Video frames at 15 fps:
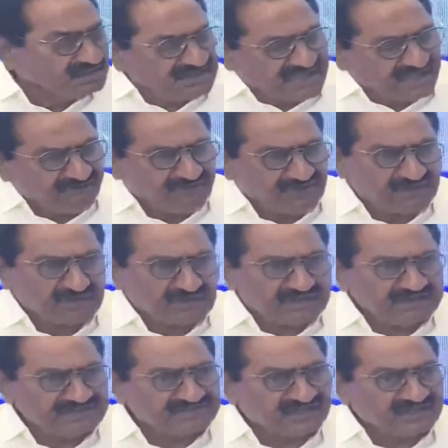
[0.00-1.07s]
Never,
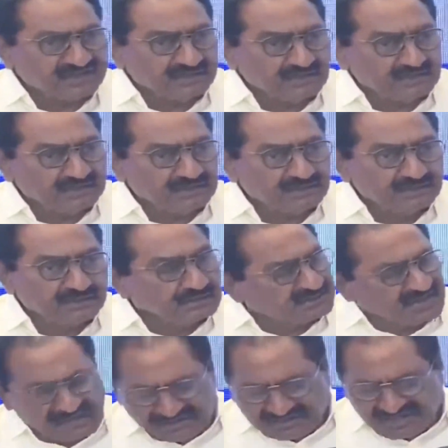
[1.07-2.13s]
none signed.
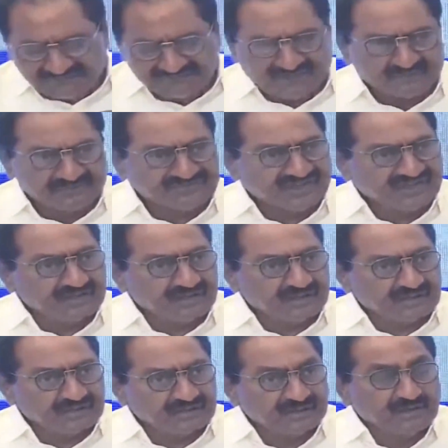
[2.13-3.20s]
None of them signed on
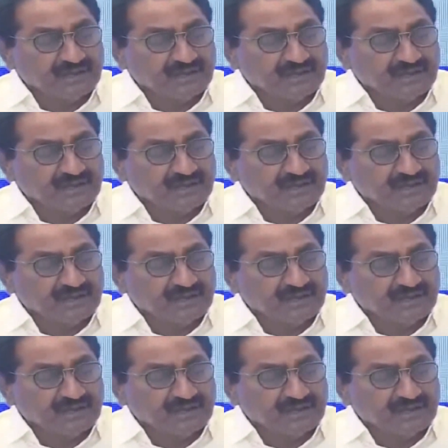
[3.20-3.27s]
it.